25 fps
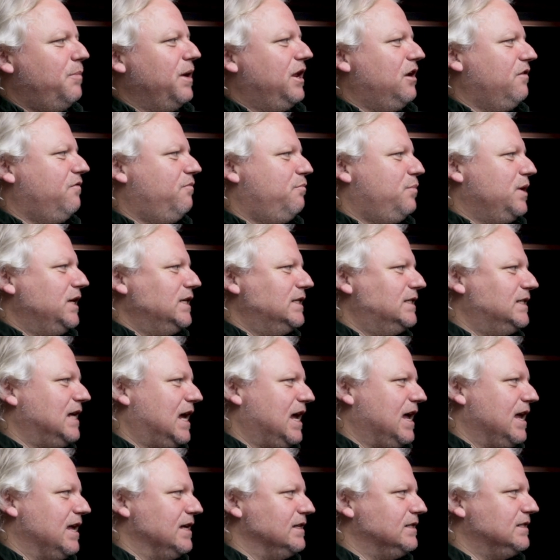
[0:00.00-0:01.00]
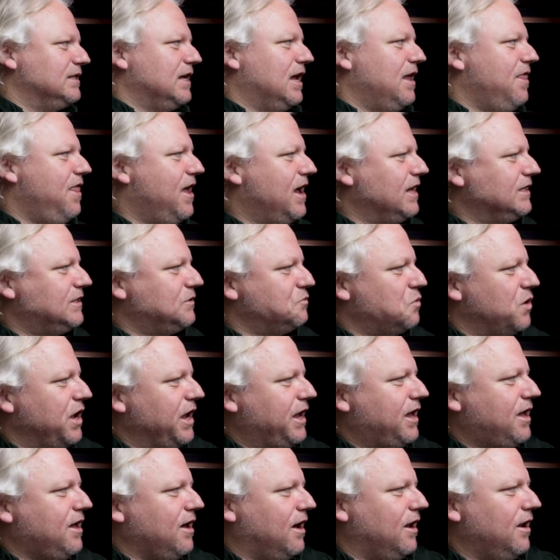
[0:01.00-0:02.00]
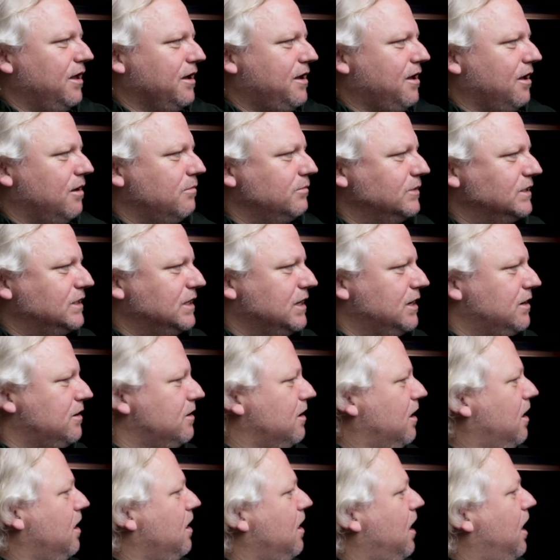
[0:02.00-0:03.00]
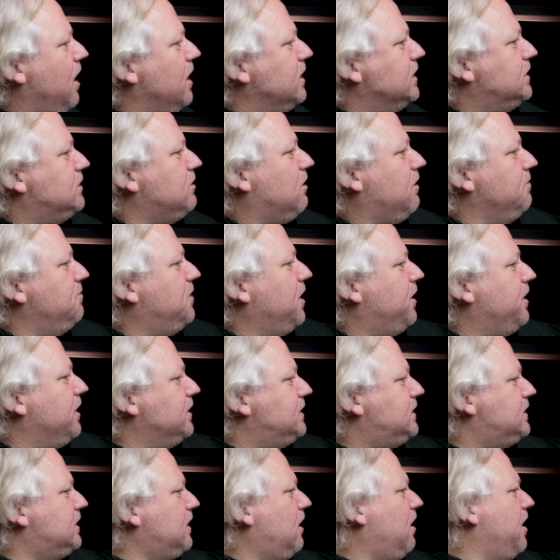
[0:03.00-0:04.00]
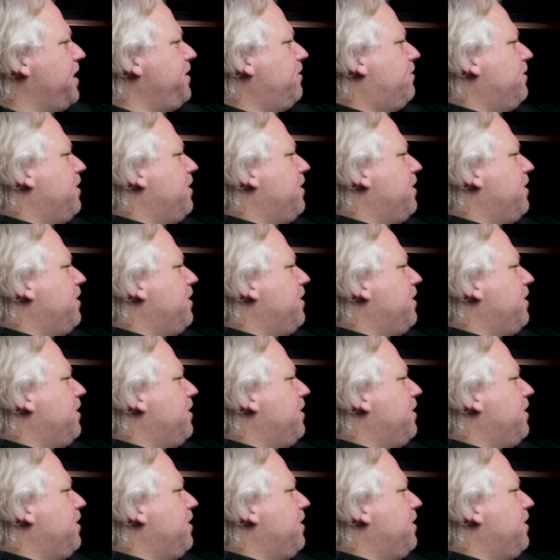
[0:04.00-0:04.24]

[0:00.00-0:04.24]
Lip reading: bit of pizzazz, and that's where color comes in. So I'm going to slide